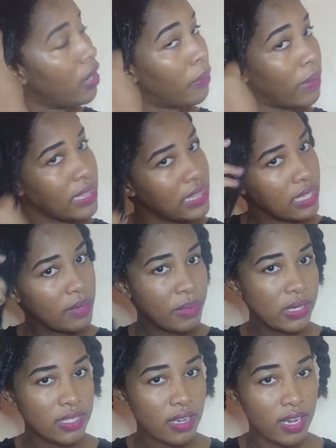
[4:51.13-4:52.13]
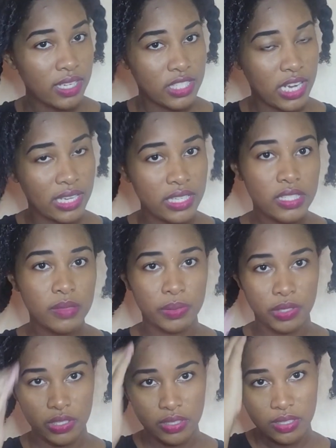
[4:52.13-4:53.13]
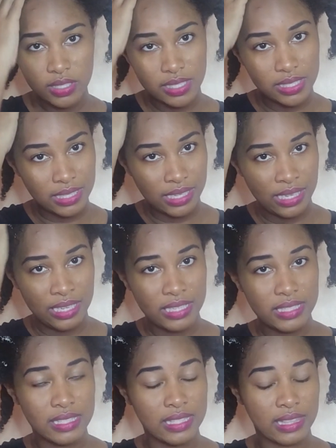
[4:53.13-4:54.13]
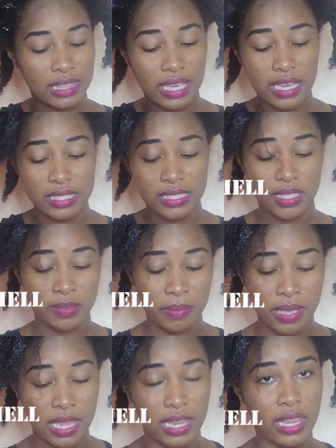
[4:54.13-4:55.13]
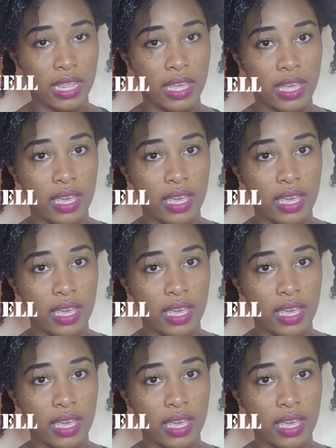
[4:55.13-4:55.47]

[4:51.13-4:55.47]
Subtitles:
One thing about Aunt Jackie's products is they smell